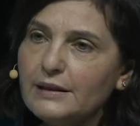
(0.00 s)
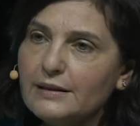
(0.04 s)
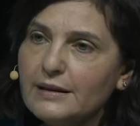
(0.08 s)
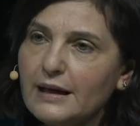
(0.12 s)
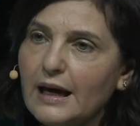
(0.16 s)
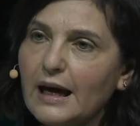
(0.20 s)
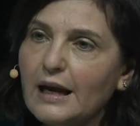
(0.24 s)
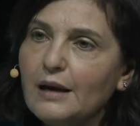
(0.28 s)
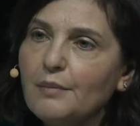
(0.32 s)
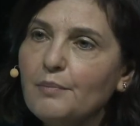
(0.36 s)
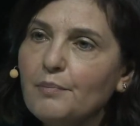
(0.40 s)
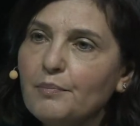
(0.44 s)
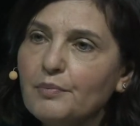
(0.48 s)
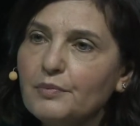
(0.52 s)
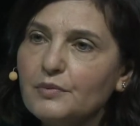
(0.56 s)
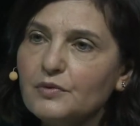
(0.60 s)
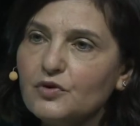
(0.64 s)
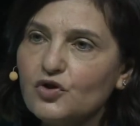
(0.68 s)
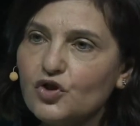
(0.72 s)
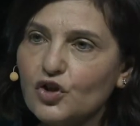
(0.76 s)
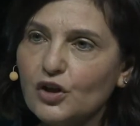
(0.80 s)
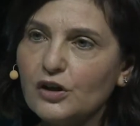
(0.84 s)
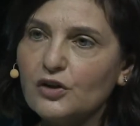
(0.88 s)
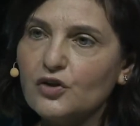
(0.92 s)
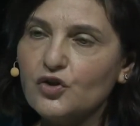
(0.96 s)
help
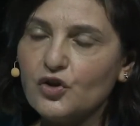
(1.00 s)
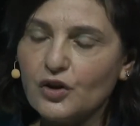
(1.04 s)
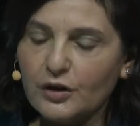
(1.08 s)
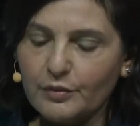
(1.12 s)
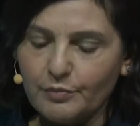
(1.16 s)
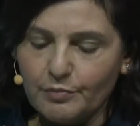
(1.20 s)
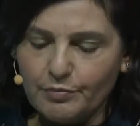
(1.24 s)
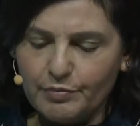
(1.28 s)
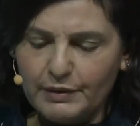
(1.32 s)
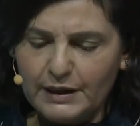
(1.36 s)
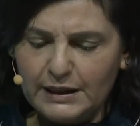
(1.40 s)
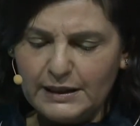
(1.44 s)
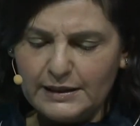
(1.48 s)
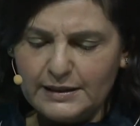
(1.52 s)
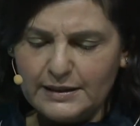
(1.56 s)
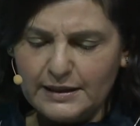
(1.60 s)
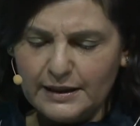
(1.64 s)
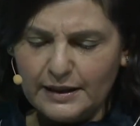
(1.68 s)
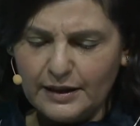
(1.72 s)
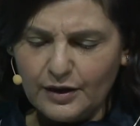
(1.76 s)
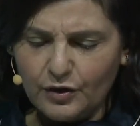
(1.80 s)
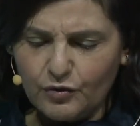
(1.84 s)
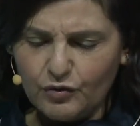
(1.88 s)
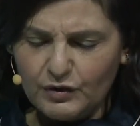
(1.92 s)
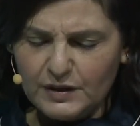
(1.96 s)
children build
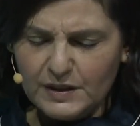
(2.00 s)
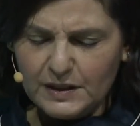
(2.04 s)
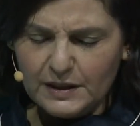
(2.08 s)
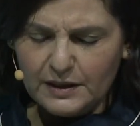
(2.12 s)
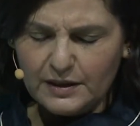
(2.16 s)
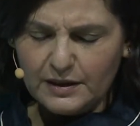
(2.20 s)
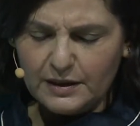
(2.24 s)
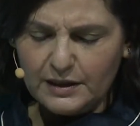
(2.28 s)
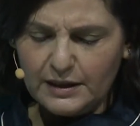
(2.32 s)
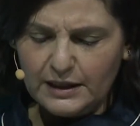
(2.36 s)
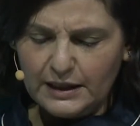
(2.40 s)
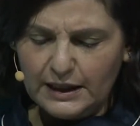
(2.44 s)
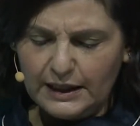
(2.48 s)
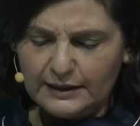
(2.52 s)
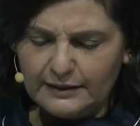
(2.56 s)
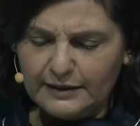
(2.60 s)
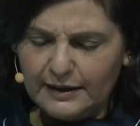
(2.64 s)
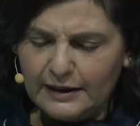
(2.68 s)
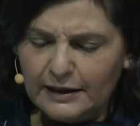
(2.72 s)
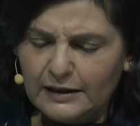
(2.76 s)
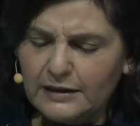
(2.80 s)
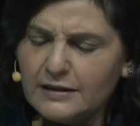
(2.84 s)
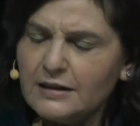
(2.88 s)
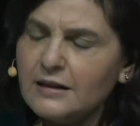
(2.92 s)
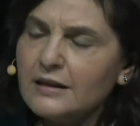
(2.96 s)
a critical and
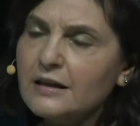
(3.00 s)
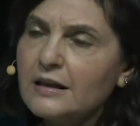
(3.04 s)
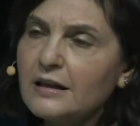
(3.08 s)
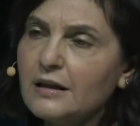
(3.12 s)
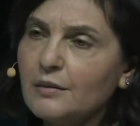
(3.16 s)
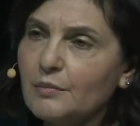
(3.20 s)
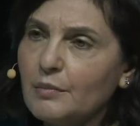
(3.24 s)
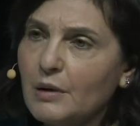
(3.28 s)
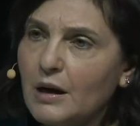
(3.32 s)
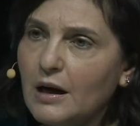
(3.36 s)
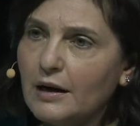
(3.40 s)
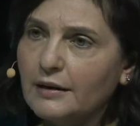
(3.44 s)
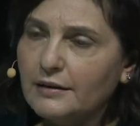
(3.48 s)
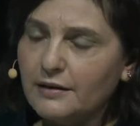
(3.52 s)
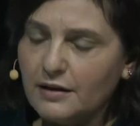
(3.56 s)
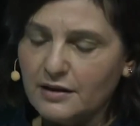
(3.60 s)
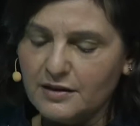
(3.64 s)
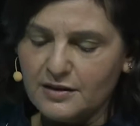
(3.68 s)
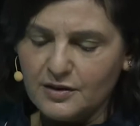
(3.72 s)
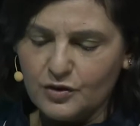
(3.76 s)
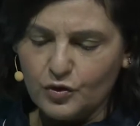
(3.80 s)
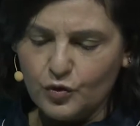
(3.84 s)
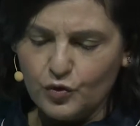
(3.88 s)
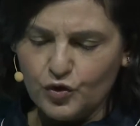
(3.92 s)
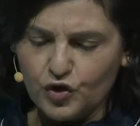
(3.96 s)
analytical mind and
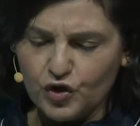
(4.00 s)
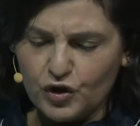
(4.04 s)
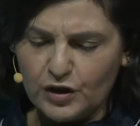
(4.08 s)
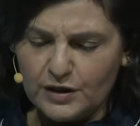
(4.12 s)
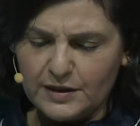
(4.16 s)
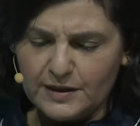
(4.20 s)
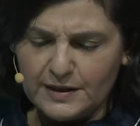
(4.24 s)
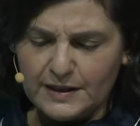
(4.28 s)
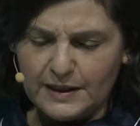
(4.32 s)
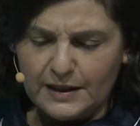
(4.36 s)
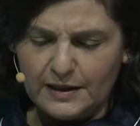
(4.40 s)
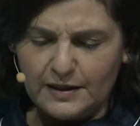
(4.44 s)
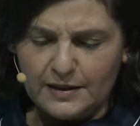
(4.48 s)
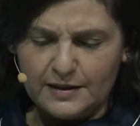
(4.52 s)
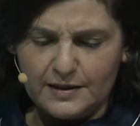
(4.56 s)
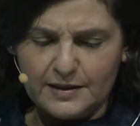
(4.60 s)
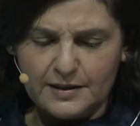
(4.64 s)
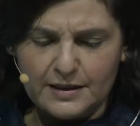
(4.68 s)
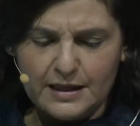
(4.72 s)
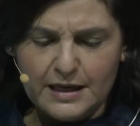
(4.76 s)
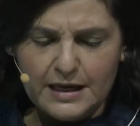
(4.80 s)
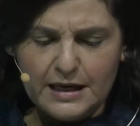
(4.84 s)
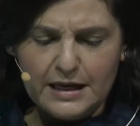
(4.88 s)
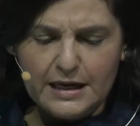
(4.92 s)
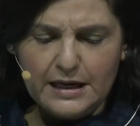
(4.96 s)
social skills
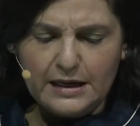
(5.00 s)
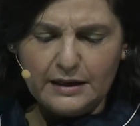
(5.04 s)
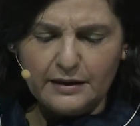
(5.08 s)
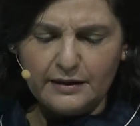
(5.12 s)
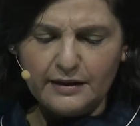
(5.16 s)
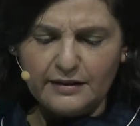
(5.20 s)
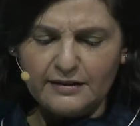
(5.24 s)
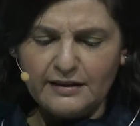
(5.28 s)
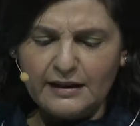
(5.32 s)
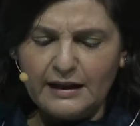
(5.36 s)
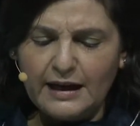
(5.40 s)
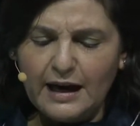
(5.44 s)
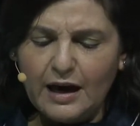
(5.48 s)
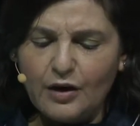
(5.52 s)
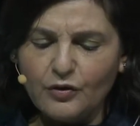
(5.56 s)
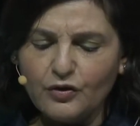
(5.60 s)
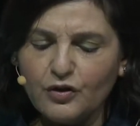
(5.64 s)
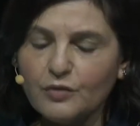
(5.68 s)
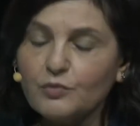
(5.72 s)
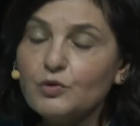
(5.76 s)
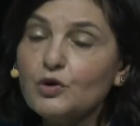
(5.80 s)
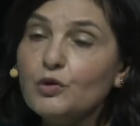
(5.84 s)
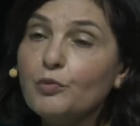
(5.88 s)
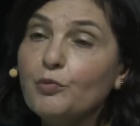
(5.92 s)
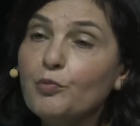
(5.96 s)
that allow
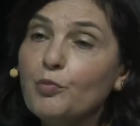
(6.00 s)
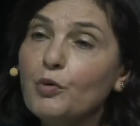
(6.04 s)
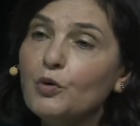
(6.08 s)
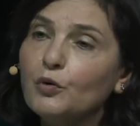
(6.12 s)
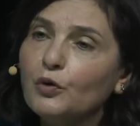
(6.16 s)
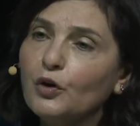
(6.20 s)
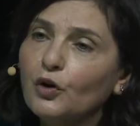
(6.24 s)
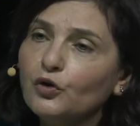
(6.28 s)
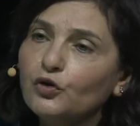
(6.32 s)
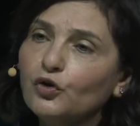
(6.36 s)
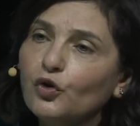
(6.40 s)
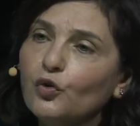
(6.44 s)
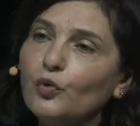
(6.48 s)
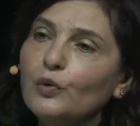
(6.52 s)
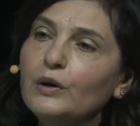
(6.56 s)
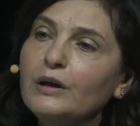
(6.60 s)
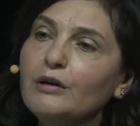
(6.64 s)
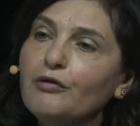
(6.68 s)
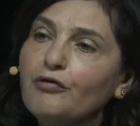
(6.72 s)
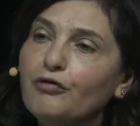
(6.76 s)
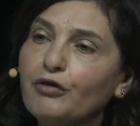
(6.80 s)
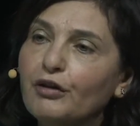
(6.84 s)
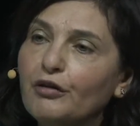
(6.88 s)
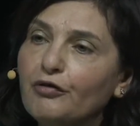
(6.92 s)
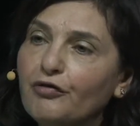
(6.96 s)
them to not only
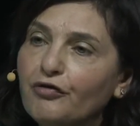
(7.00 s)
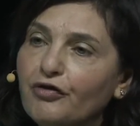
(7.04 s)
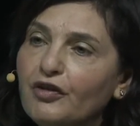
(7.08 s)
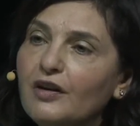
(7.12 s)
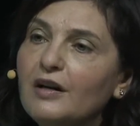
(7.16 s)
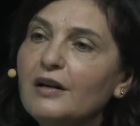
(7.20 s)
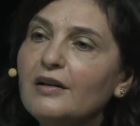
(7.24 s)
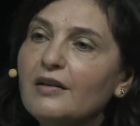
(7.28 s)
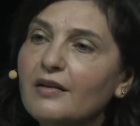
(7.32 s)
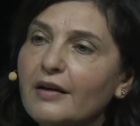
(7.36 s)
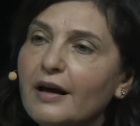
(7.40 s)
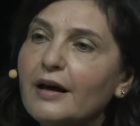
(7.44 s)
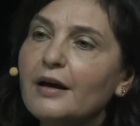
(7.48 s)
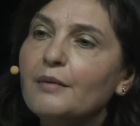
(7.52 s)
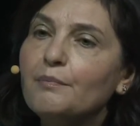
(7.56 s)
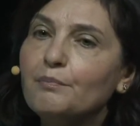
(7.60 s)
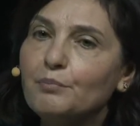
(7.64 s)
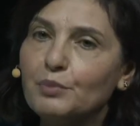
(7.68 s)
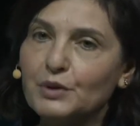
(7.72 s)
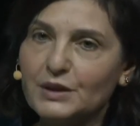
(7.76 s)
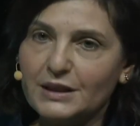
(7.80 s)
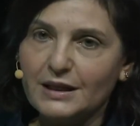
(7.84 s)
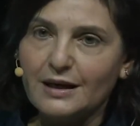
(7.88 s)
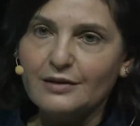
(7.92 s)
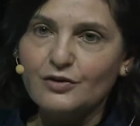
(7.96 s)
fulfill their
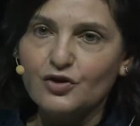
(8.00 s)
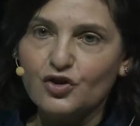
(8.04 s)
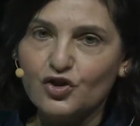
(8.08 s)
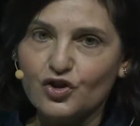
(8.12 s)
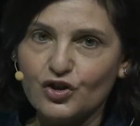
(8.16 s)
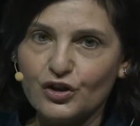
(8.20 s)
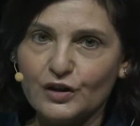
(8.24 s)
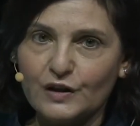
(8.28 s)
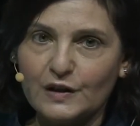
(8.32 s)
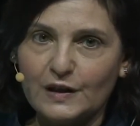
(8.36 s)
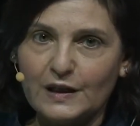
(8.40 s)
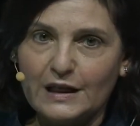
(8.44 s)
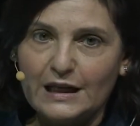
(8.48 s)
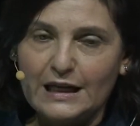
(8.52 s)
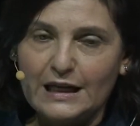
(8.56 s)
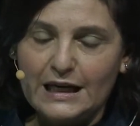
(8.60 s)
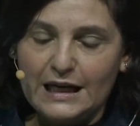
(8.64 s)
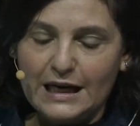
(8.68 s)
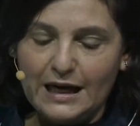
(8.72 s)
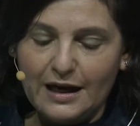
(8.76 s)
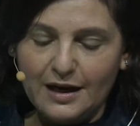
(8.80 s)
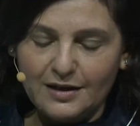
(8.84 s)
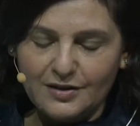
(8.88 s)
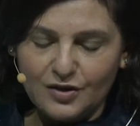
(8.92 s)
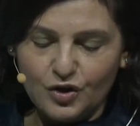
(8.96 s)
potential
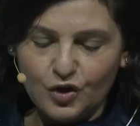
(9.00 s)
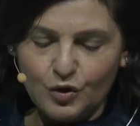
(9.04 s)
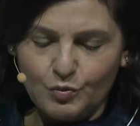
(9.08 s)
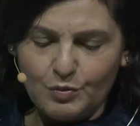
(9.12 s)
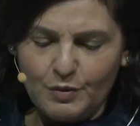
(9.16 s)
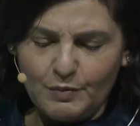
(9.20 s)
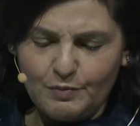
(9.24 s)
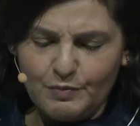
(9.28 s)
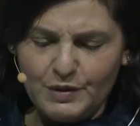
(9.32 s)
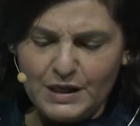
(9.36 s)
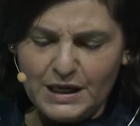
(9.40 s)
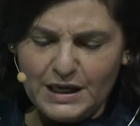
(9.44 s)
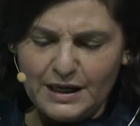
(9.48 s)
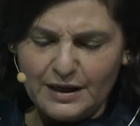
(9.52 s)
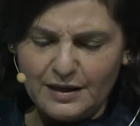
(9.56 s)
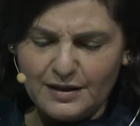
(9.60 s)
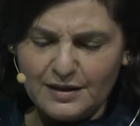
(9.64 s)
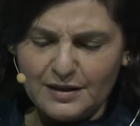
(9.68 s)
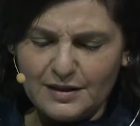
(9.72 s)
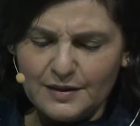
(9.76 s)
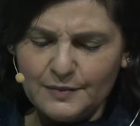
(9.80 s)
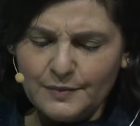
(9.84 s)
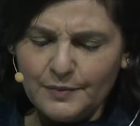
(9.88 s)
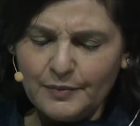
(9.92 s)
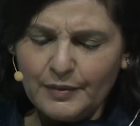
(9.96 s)
as human
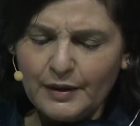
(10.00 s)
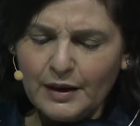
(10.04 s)
beings,